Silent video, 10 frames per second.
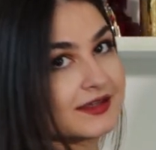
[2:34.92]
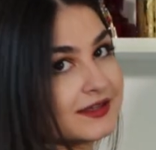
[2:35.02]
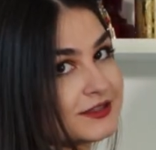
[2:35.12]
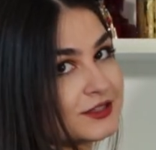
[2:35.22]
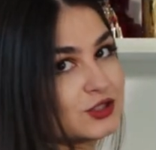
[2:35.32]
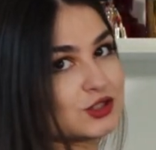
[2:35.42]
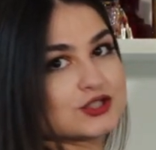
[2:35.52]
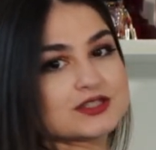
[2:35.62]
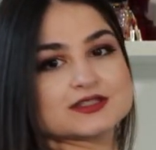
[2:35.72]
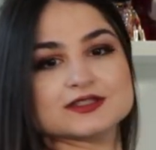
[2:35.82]
It's
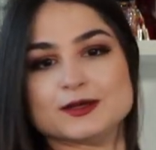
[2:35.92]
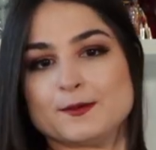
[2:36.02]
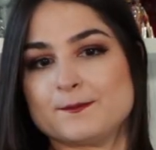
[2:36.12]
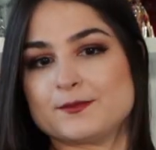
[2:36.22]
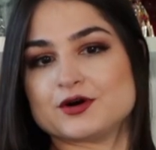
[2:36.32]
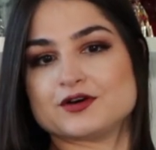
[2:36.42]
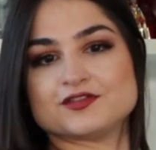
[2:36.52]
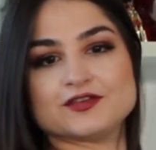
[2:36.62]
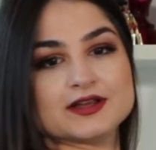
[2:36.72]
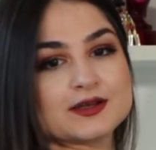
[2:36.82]
just a
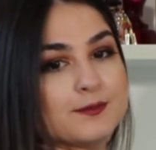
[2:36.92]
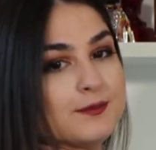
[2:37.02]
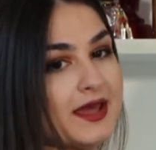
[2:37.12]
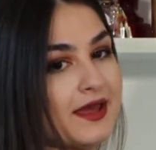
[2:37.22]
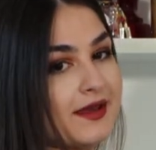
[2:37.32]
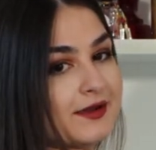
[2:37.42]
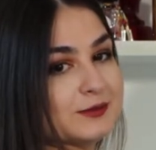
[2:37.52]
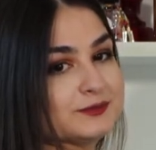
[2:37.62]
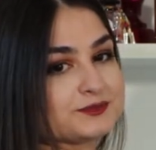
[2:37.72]
perfect bag.